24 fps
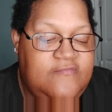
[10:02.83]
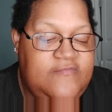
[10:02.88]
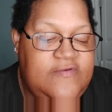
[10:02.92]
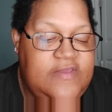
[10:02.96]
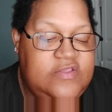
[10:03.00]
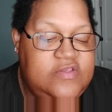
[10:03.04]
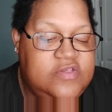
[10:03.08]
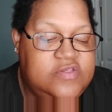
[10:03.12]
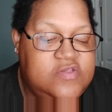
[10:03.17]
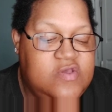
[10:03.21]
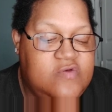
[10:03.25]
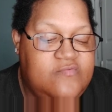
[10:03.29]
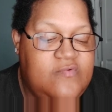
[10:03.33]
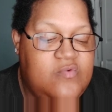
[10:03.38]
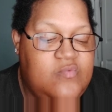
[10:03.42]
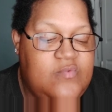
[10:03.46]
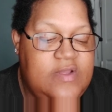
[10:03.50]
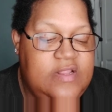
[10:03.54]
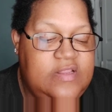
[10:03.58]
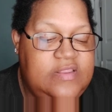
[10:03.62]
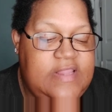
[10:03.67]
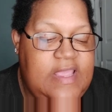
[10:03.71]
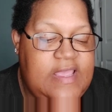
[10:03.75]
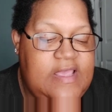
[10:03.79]
features over
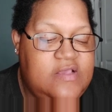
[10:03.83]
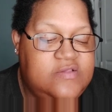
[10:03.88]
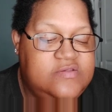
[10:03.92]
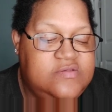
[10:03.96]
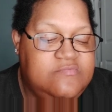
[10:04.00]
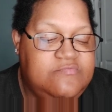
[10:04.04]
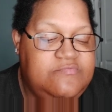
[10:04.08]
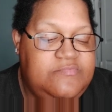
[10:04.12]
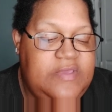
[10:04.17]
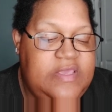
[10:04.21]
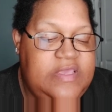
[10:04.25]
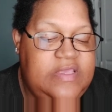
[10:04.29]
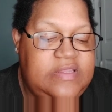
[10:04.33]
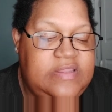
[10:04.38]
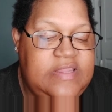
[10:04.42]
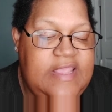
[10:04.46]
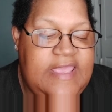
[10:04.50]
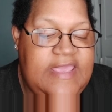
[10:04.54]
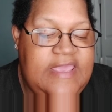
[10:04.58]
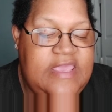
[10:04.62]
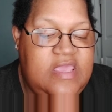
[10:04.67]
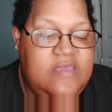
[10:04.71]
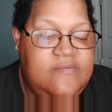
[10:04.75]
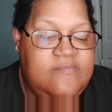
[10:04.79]
1,000 big
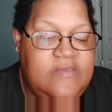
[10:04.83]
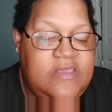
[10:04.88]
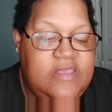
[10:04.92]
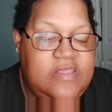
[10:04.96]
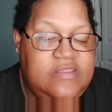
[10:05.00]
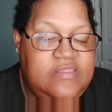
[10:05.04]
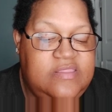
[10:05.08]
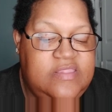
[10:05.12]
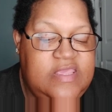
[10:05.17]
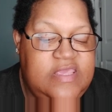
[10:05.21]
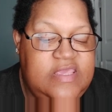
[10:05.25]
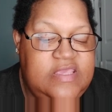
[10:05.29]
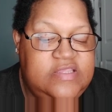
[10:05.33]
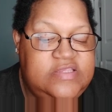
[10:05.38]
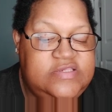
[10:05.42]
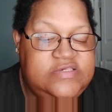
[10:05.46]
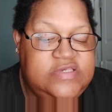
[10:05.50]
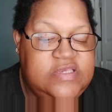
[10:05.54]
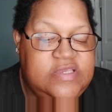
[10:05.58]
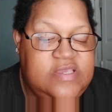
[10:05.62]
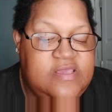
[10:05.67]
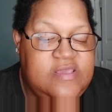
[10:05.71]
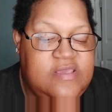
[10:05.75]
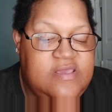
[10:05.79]
name and niche
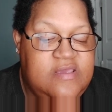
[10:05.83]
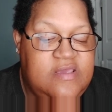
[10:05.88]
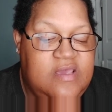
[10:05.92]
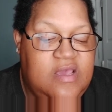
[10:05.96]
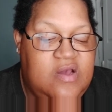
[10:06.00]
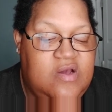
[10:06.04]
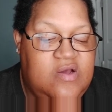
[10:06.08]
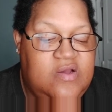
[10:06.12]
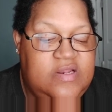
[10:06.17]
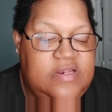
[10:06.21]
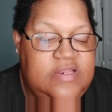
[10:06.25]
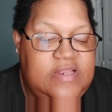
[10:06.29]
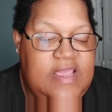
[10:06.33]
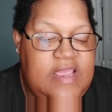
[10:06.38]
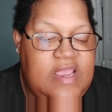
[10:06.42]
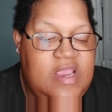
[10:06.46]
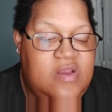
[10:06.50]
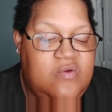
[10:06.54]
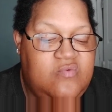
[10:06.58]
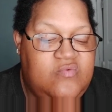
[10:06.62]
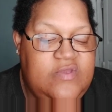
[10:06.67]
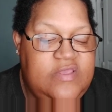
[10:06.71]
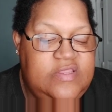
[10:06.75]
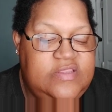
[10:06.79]

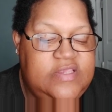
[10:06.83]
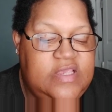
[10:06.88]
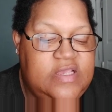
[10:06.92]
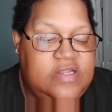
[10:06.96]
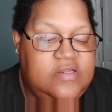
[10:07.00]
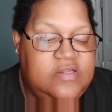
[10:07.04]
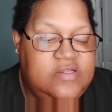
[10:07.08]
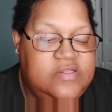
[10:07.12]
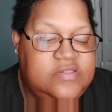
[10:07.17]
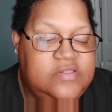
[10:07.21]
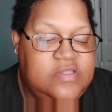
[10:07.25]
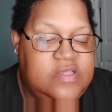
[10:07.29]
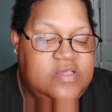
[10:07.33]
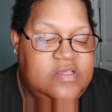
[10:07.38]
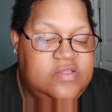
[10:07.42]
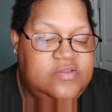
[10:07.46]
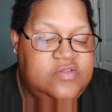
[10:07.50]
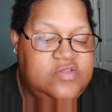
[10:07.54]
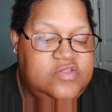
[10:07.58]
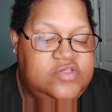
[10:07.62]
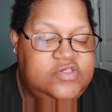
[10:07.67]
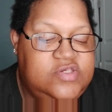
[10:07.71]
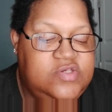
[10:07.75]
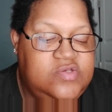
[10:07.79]
online retailers
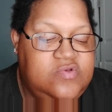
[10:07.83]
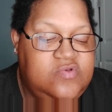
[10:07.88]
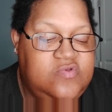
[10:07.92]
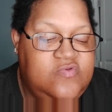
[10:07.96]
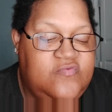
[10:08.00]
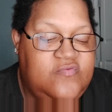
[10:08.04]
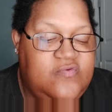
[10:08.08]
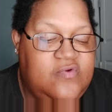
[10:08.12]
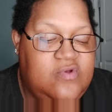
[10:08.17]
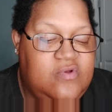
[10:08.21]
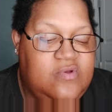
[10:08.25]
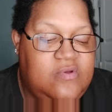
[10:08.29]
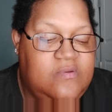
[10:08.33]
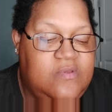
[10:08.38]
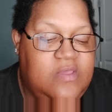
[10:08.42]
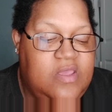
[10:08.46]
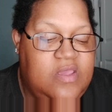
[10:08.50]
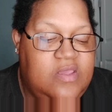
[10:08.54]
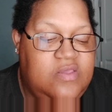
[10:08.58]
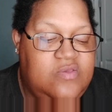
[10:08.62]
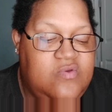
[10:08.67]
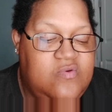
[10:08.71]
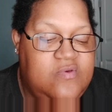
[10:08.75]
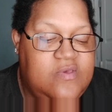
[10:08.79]
to choose from.
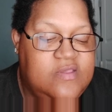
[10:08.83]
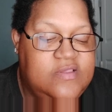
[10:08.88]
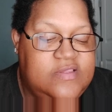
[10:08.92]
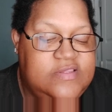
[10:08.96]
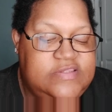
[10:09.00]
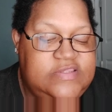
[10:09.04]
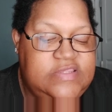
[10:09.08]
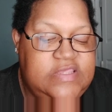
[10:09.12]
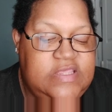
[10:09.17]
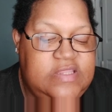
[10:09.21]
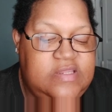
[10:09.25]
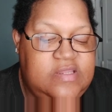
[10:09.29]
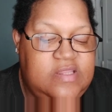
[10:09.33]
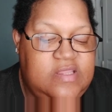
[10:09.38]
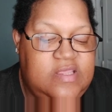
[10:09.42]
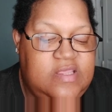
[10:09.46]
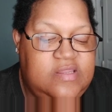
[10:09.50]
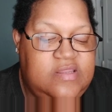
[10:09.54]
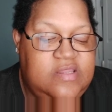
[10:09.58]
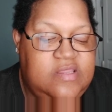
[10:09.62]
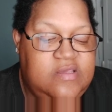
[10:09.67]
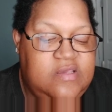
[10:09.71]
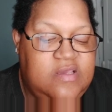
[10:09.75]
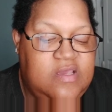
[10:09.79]
You can sit
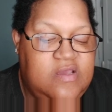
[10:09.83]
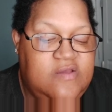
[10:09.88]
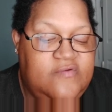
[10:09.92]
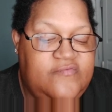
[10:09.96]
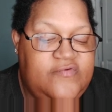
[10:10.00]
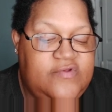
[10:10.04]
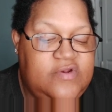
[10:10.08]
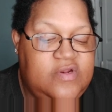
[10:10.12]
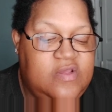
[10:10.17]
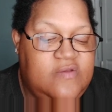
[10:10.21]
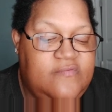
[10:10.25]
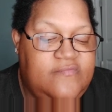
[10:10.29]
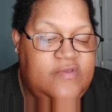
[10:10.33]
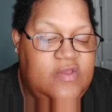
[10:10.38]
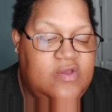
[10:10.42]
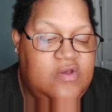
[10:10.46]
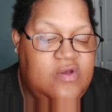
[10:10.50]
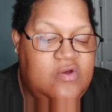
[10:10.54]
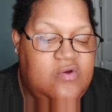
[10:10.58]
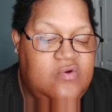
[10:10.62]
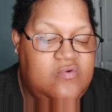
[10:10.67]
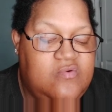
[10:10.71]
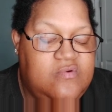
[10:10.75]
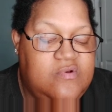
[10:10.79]
in the comfort of your
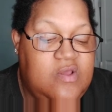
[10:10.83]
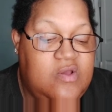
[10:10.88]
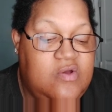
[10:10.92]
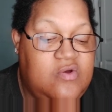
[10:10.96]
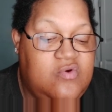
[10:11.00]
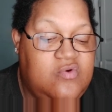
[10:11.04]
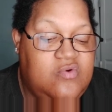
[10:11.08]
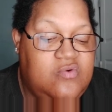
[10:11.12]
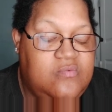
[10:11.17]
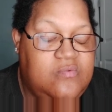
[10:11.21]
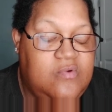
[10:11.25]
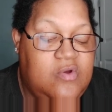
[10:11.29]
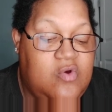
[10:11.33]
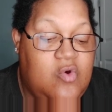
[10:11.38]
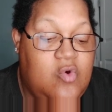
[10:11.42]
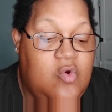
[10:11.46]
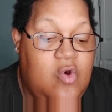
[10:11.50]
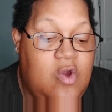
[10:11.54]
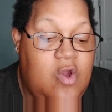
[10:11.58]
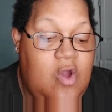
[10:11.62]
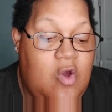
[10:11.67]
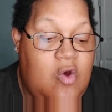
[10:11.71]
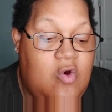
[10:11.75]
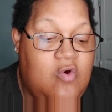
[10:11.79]
own home
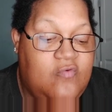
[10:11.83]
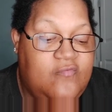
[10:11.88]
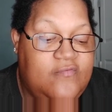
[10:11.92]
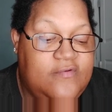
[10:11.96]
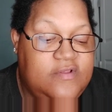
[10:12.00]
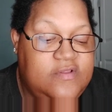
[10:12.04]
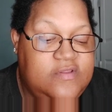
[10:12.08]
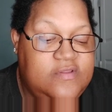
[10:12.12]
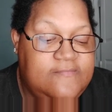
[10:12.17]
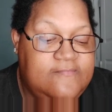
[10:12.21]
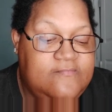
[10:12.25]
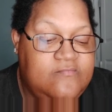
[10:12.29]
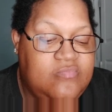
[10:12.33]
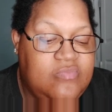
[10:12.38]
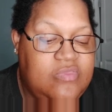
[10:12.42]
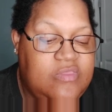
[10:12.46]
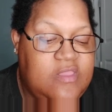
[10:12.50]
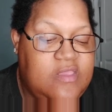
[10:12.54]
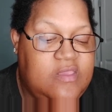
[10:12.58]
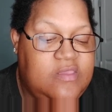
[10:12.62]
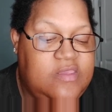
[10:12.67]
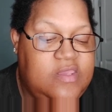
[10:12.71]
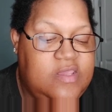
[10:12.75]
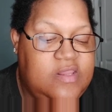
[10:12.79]
or office
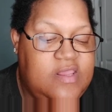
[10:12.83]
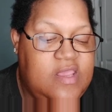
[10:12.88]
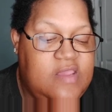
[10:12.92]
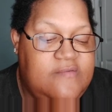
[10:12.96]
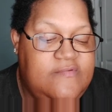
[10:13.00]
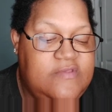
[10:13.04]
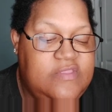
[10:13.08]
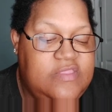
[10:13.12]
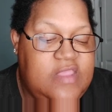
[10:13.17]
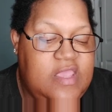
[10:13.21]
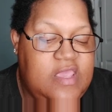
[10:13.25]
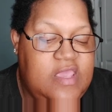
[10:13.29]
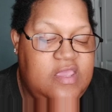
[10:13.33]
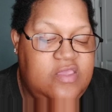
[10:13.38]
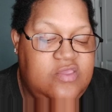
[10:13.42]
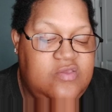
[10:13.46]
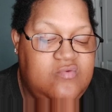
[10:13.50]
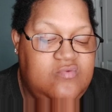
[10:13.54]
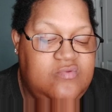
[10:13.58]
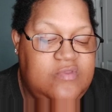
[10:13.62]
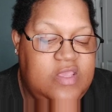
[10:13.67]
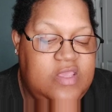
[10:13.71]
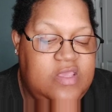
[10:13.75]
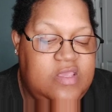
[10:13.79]
and get everything
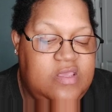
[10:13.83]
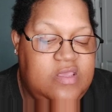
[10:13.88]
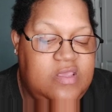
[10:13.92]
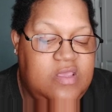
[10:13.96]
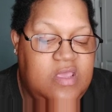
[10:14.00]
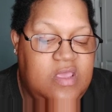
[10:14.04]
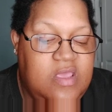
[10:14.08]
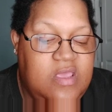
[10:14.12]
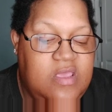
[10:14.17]
you need